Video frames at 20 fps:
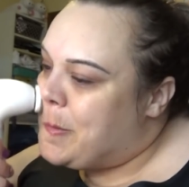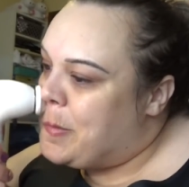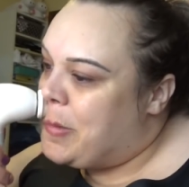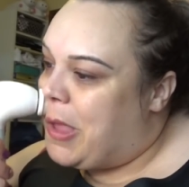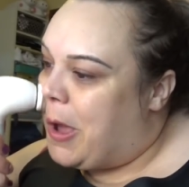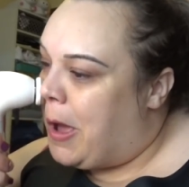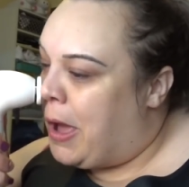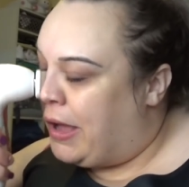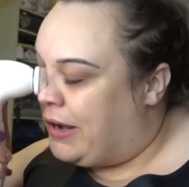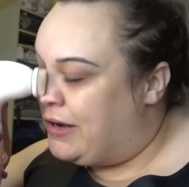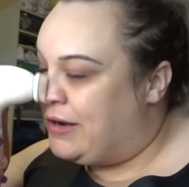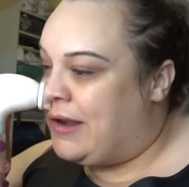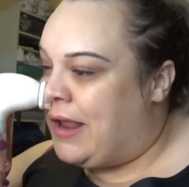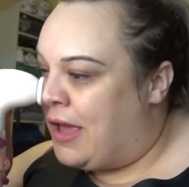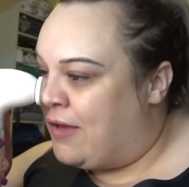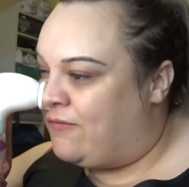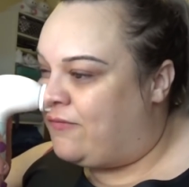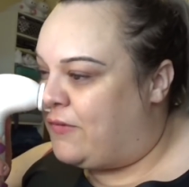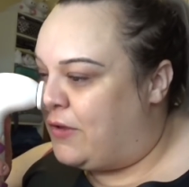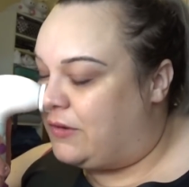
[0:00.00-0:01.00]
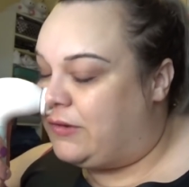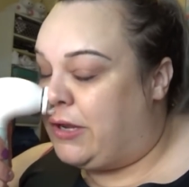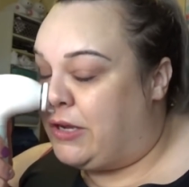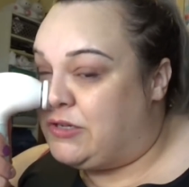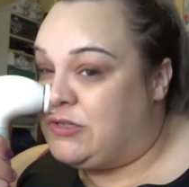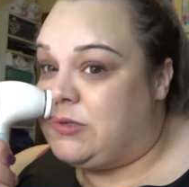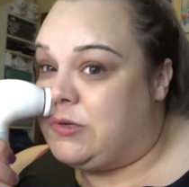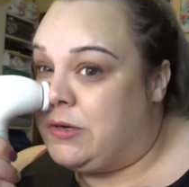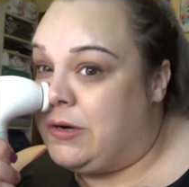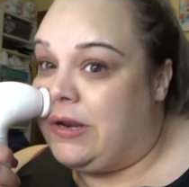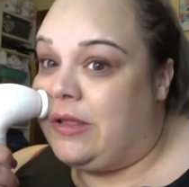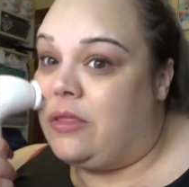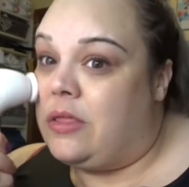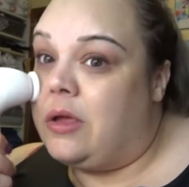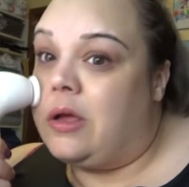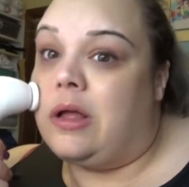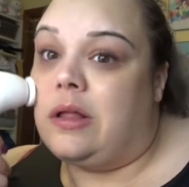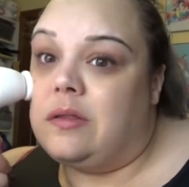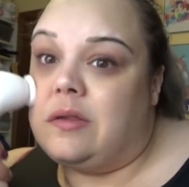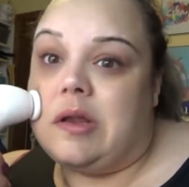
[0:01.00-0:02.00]
Now, I didn't have foundation or
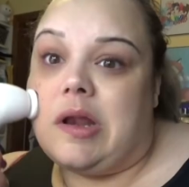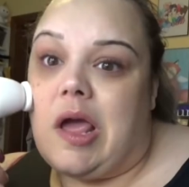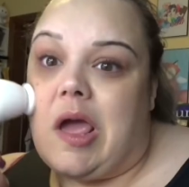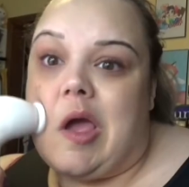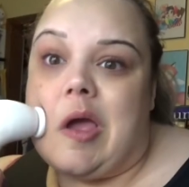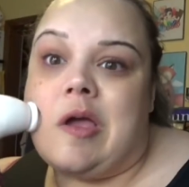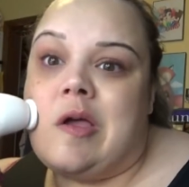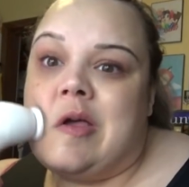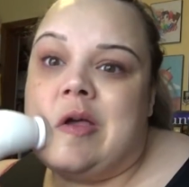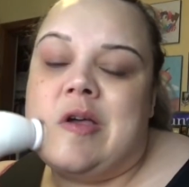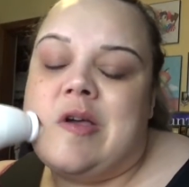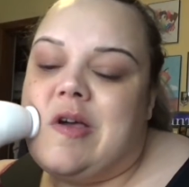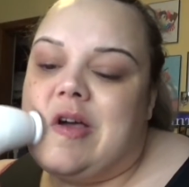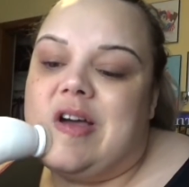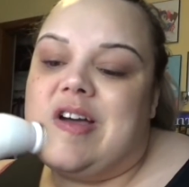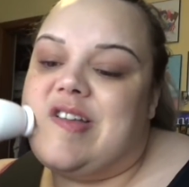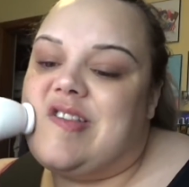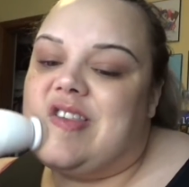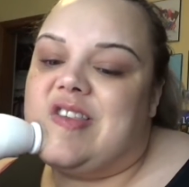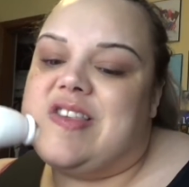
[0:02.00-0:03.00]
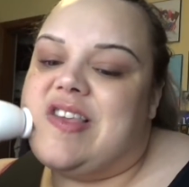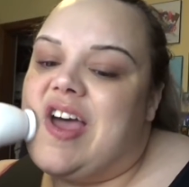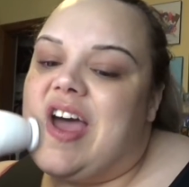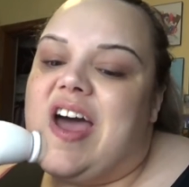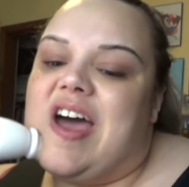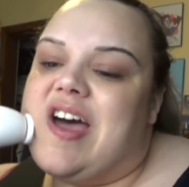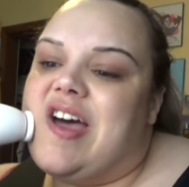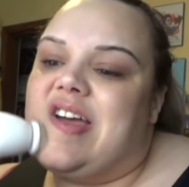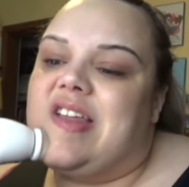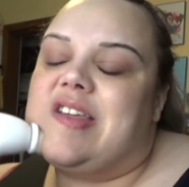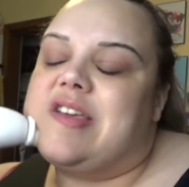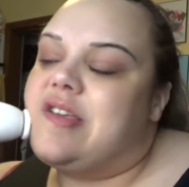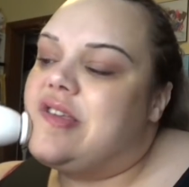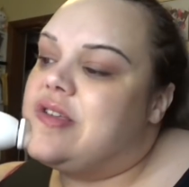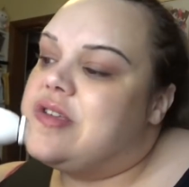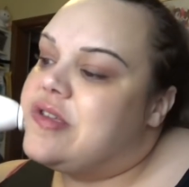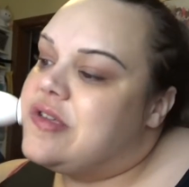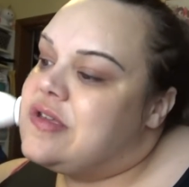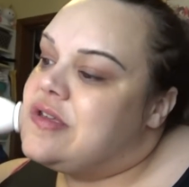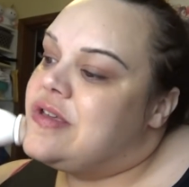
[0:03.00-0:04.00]
anything on today. I just had
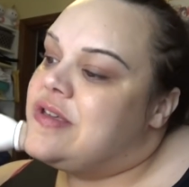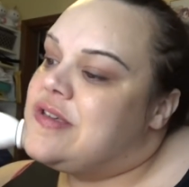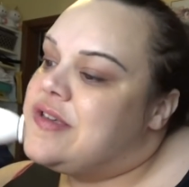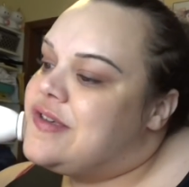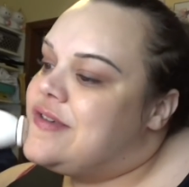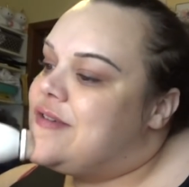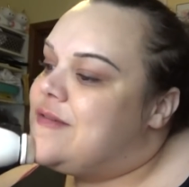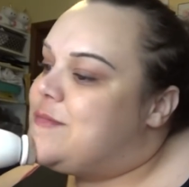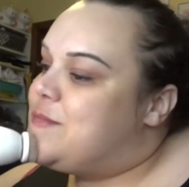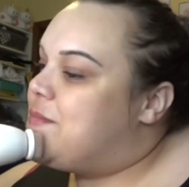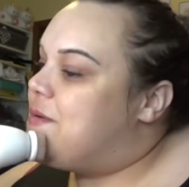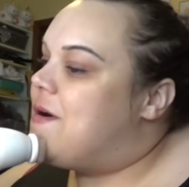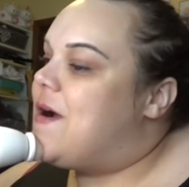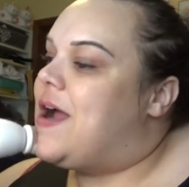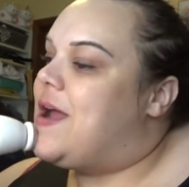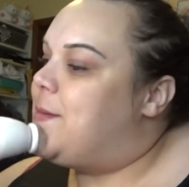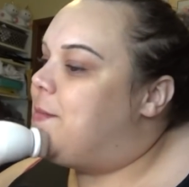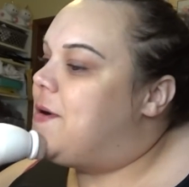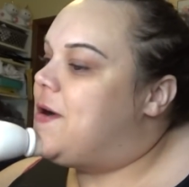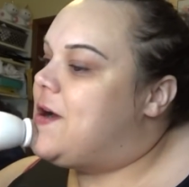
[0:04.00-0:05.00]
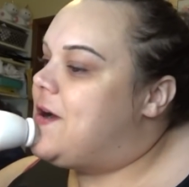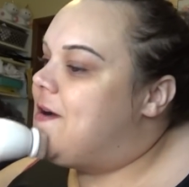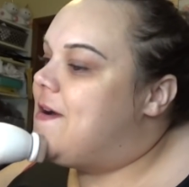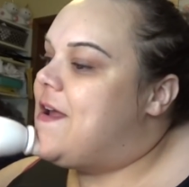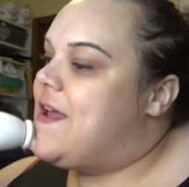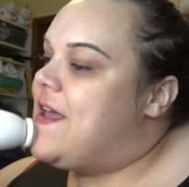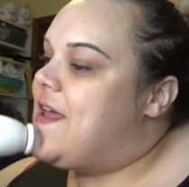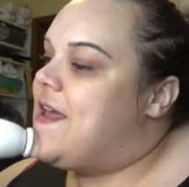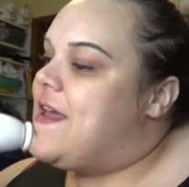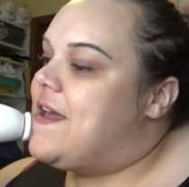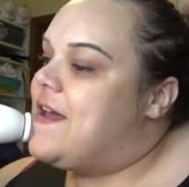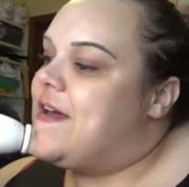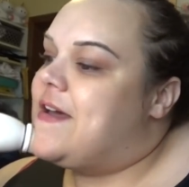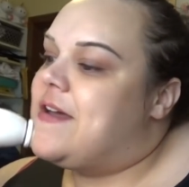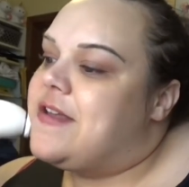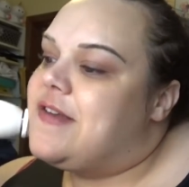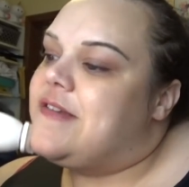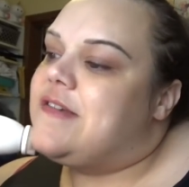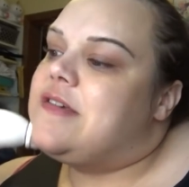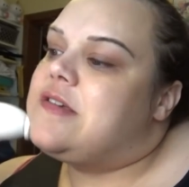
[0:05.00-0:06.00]
primer
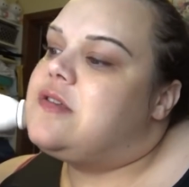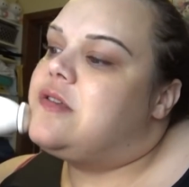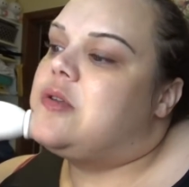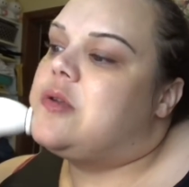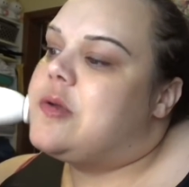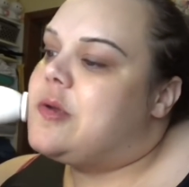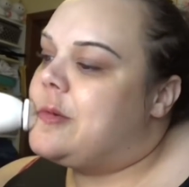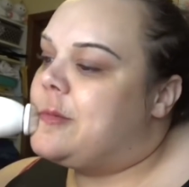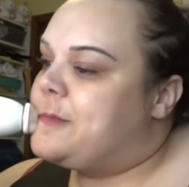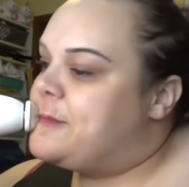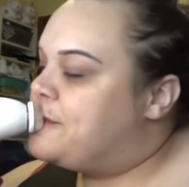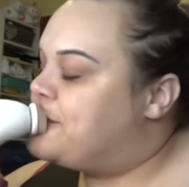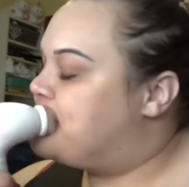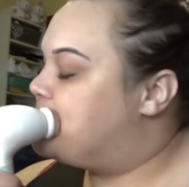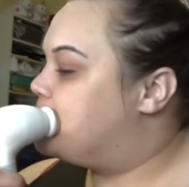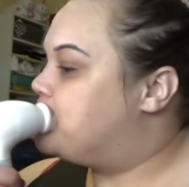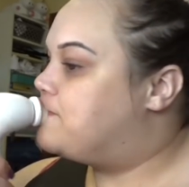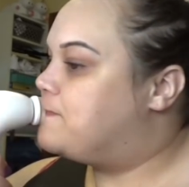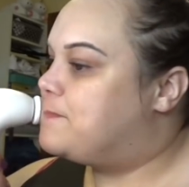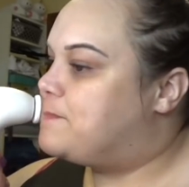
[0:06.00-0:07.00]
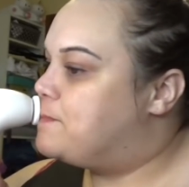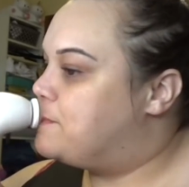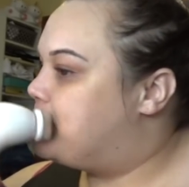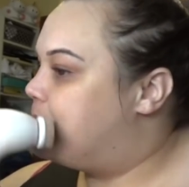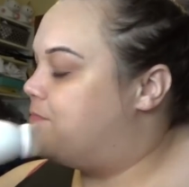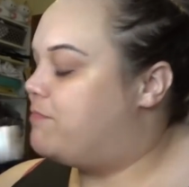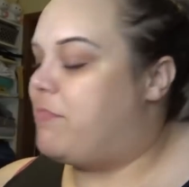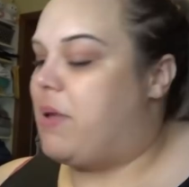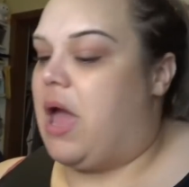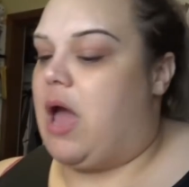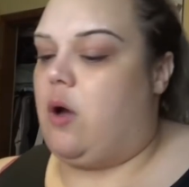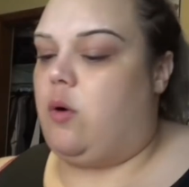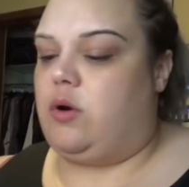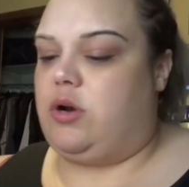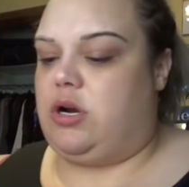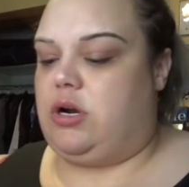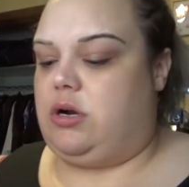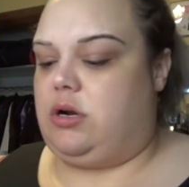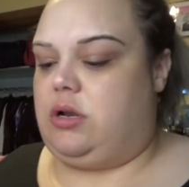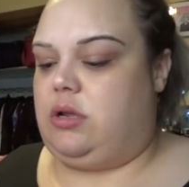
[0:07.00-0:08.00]
and
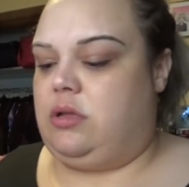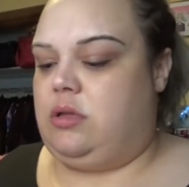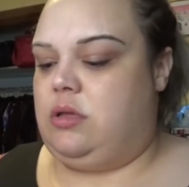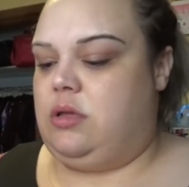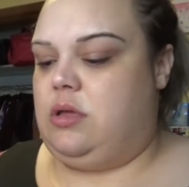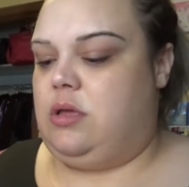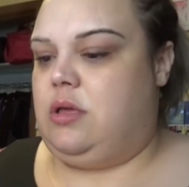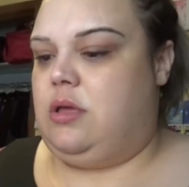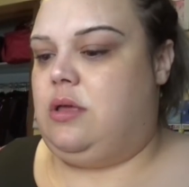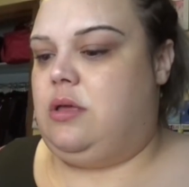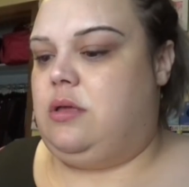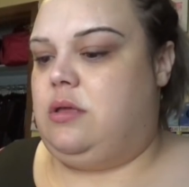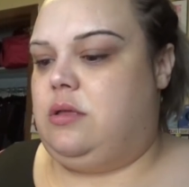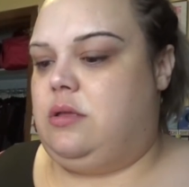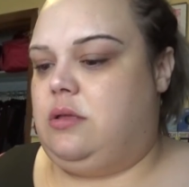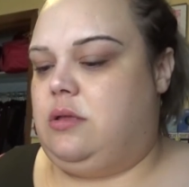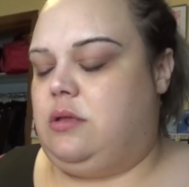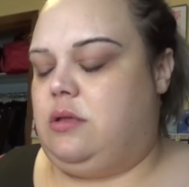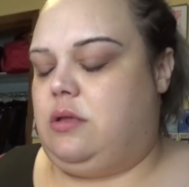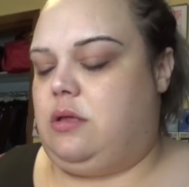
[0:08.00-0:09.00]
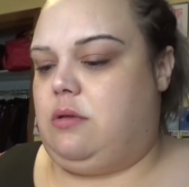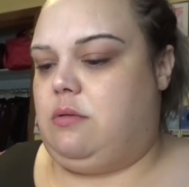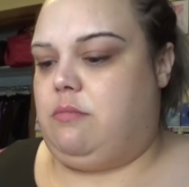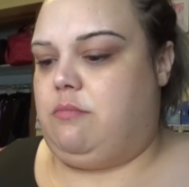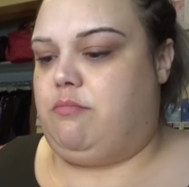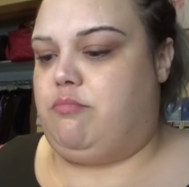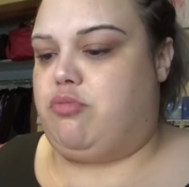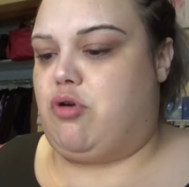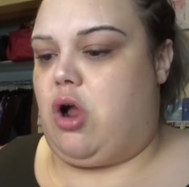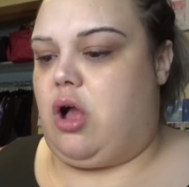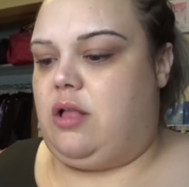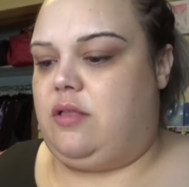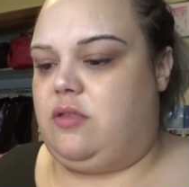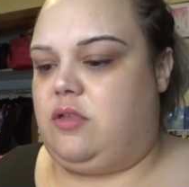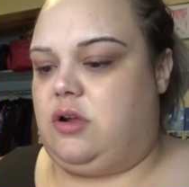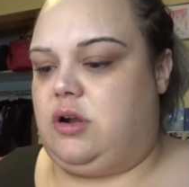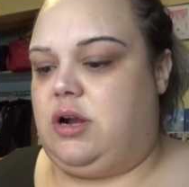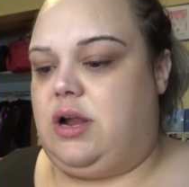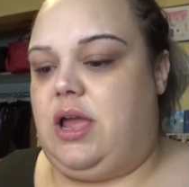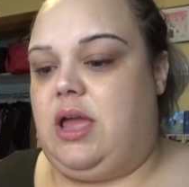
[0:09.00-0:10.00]
powdered
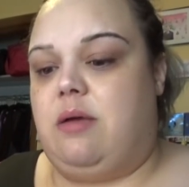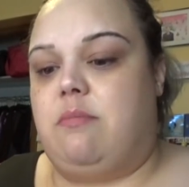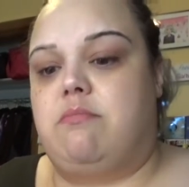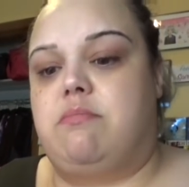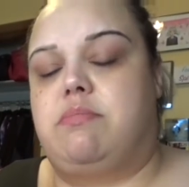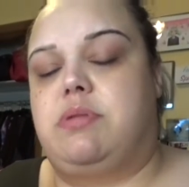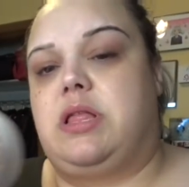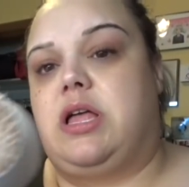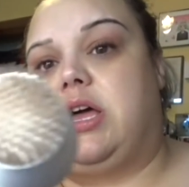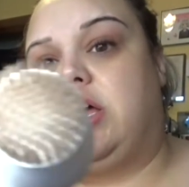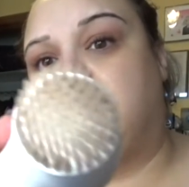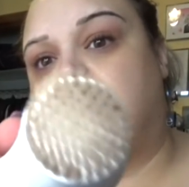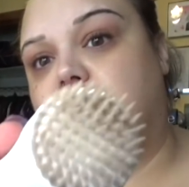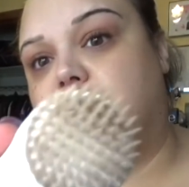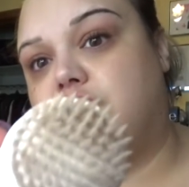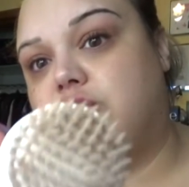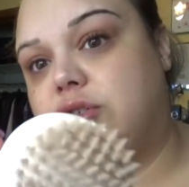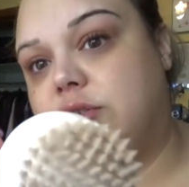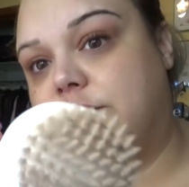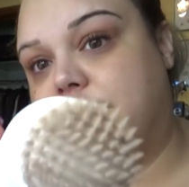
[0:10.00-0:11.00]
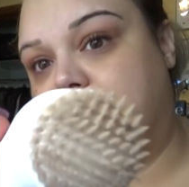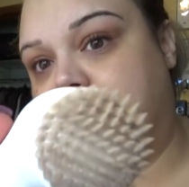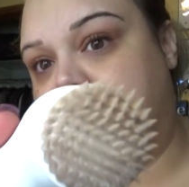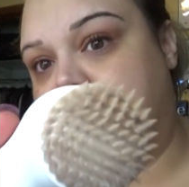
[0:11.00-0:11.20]
bronzer and blush.